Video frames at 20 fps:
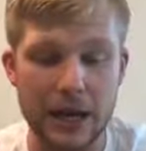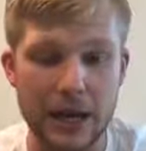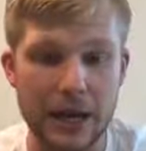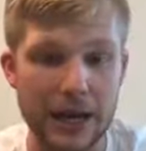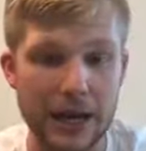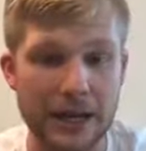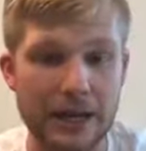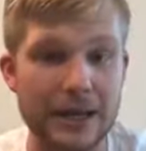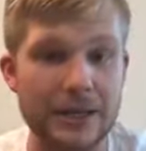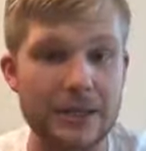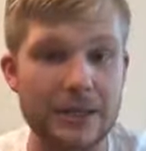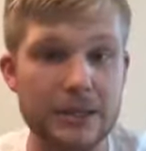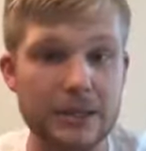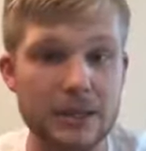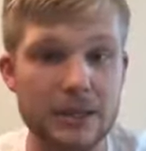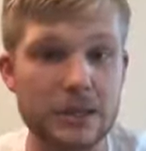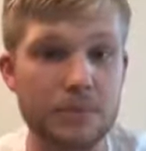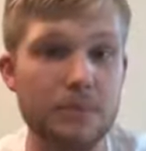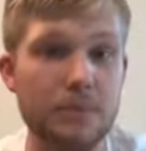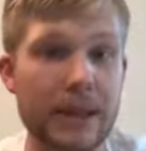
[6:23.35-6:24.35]
I can
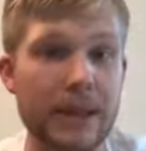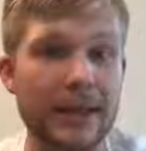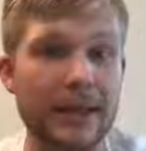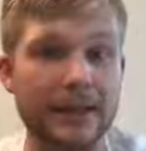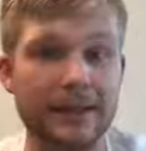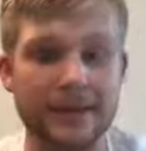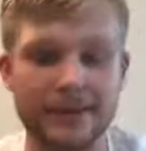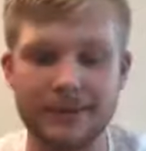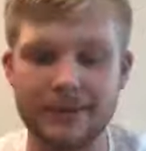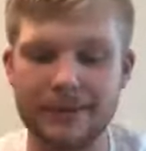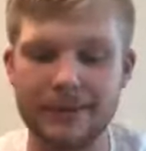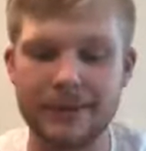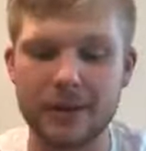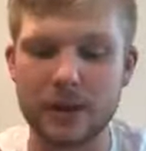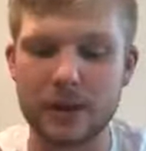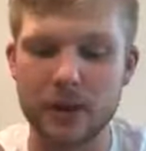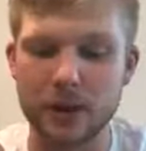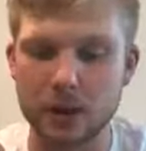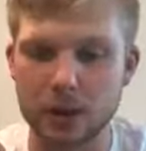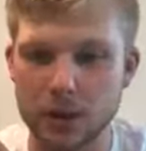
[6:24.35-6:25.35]
spend
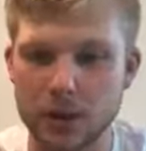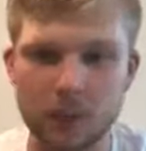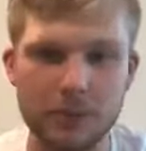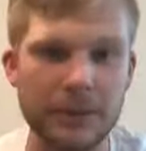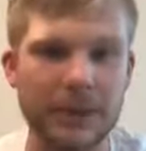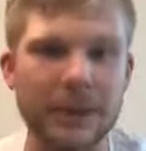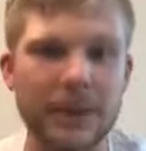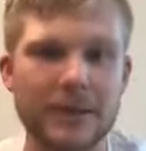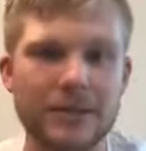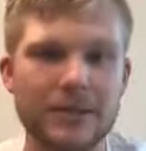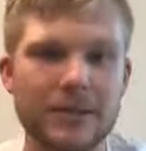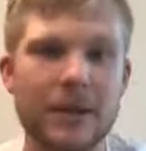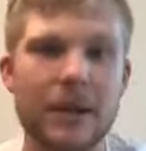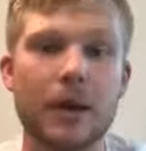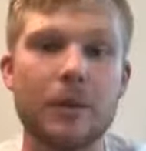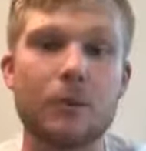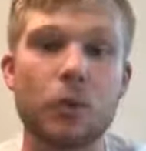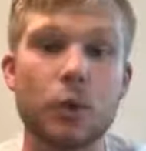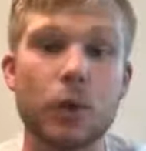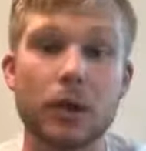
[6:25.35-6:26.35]
a little bit less
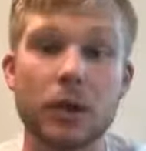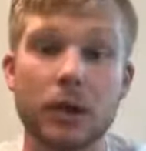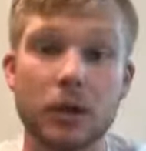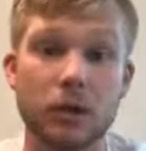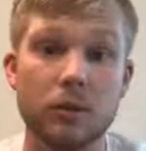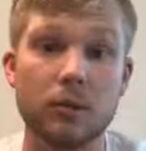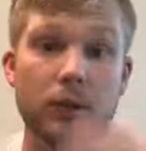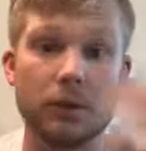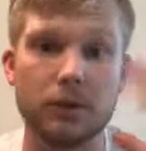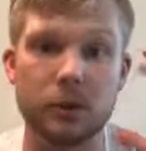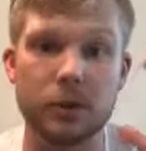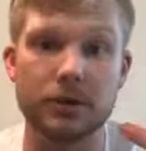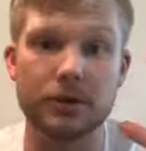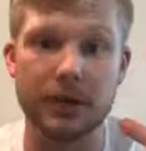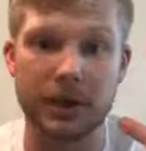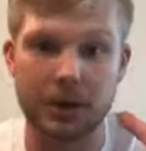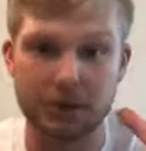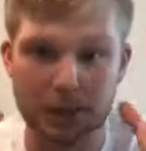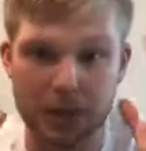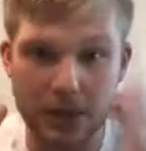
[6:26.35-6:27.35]
time or a little bit more
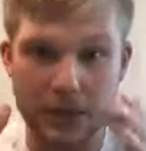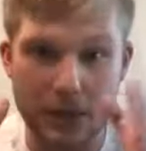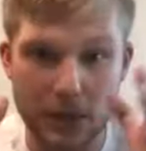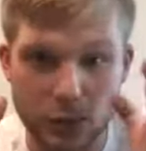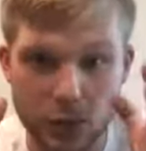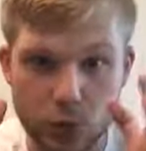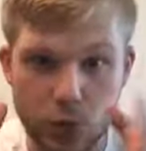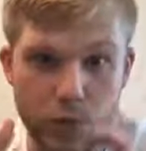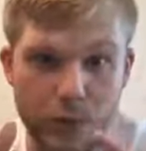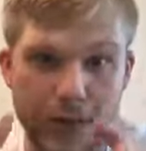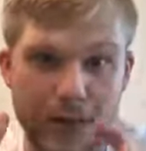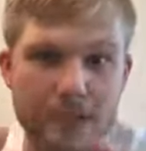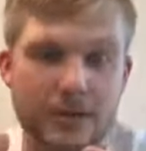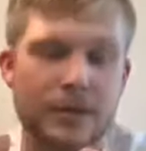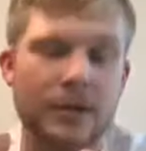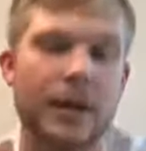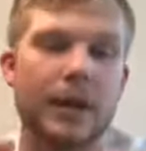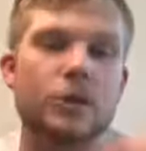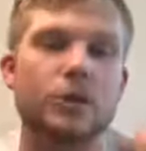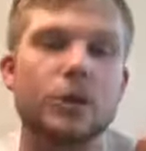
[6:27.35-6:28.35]
time each range
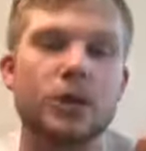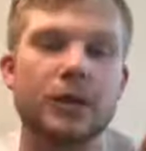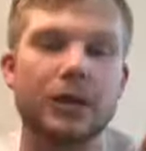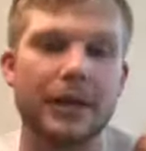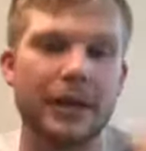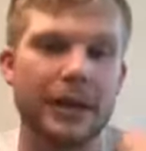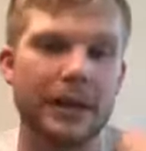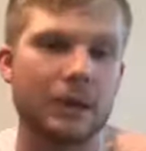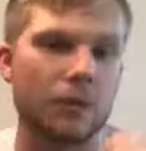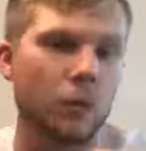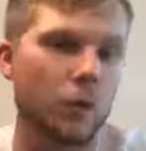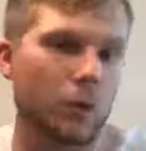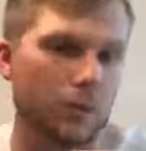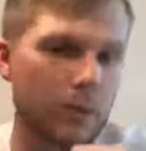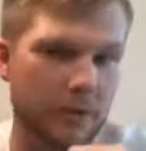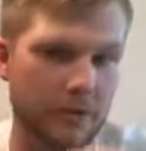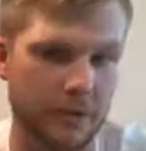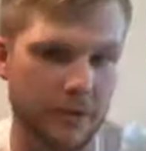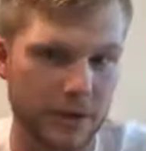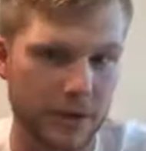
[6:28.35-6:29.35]
session getting more
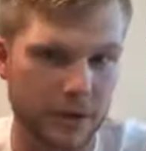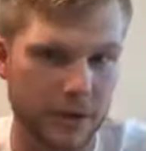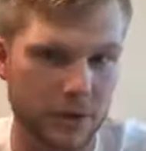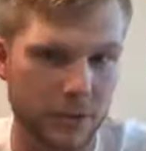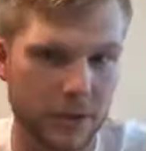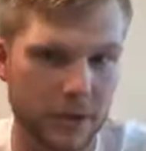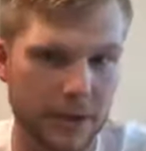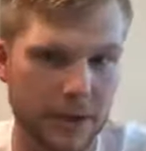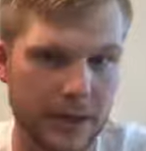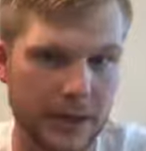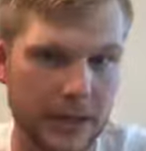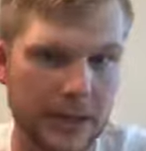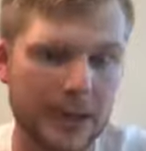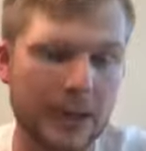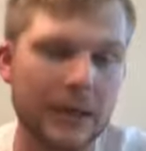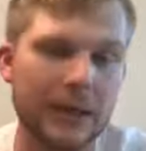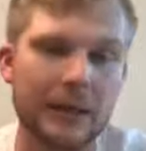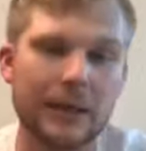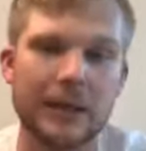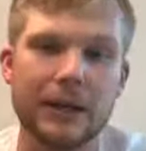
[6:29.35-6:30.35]
proficient with it.
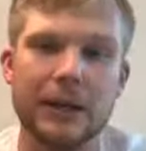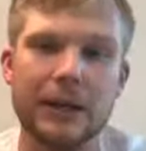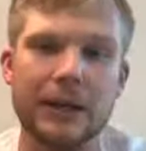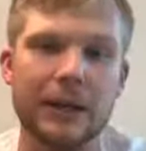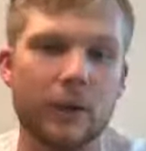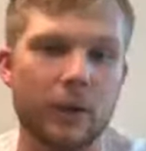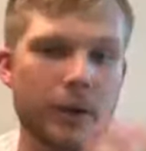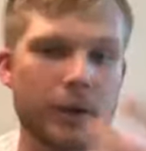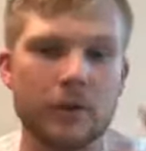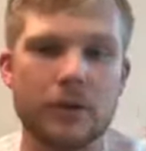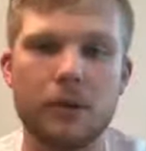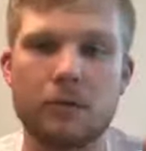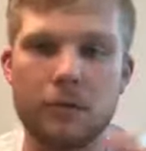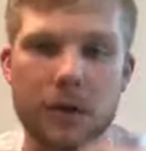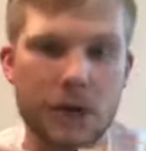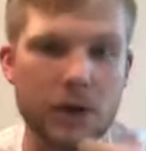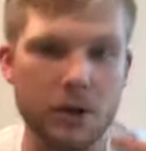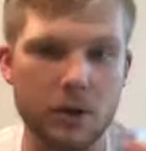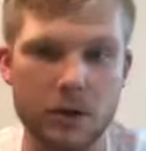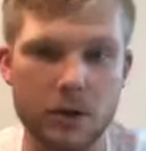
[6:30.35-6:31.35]
Whereas a
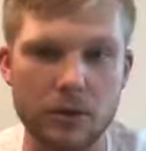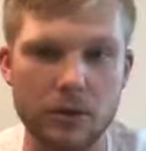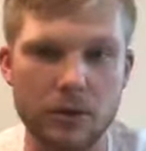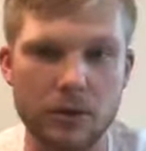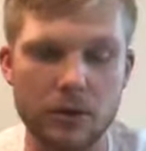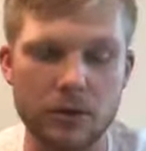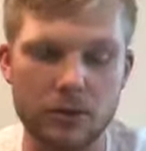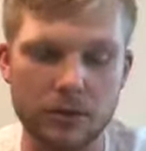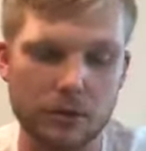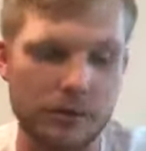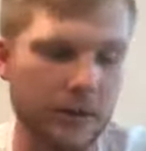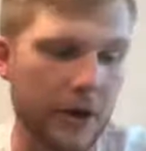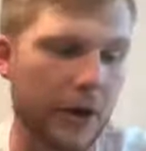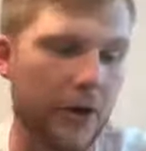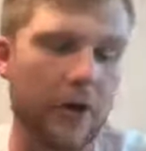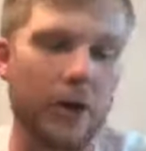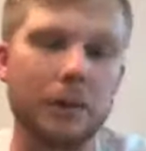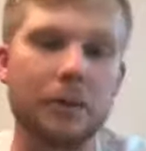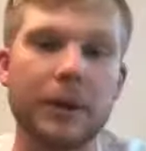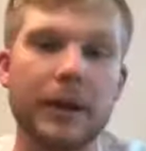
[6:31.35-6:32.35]
bigger
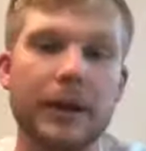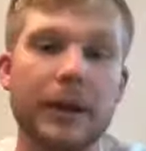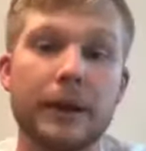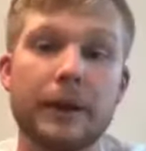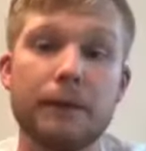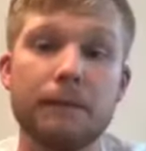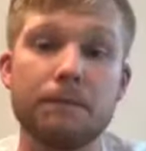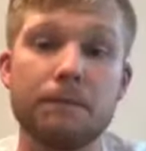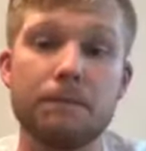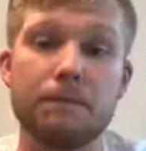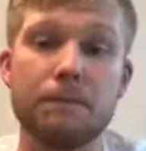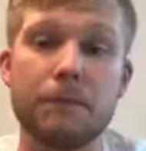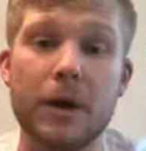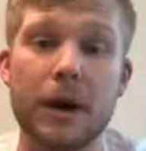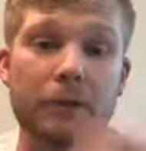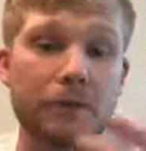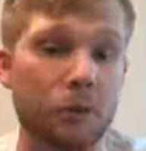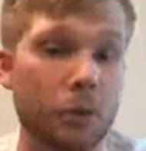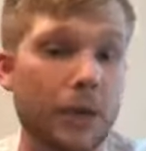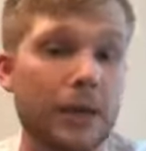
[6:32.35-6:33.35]
firearm like a
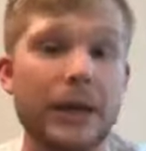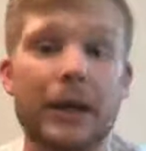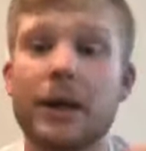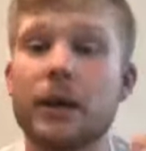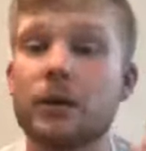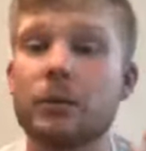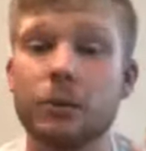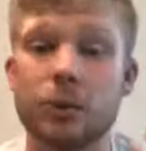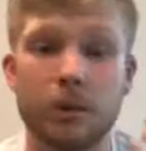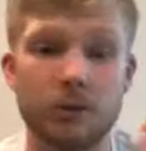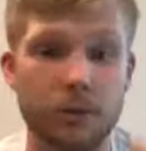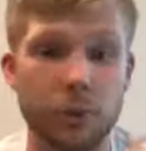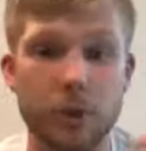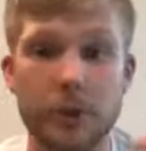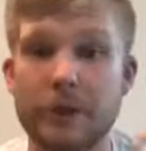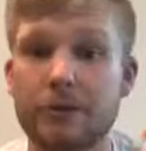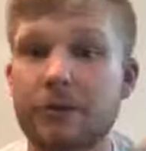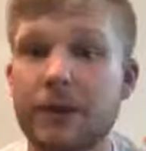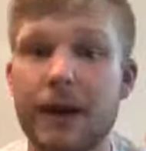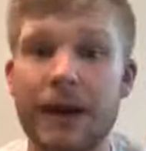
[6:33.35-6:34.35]
40 caliber, a
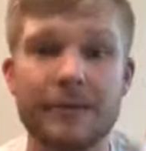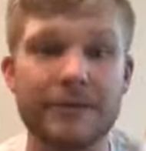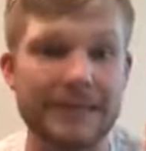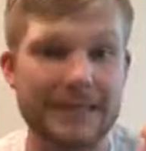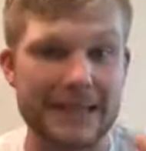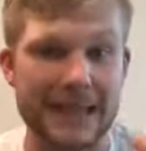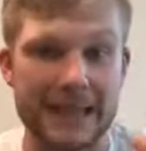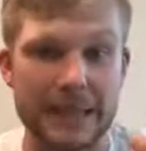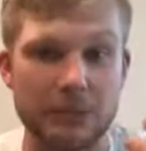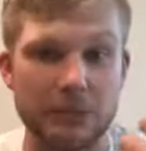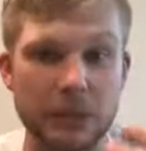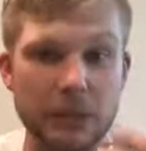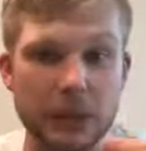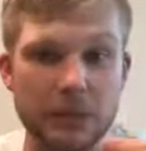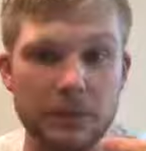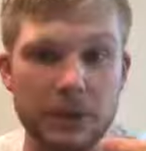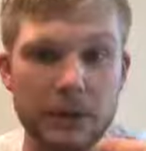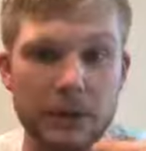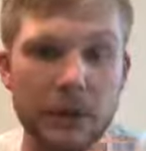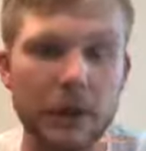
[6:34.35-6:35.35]
45, a
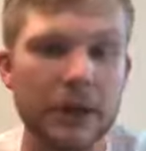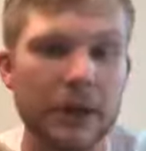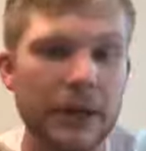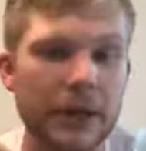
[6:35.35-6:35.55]
10mm,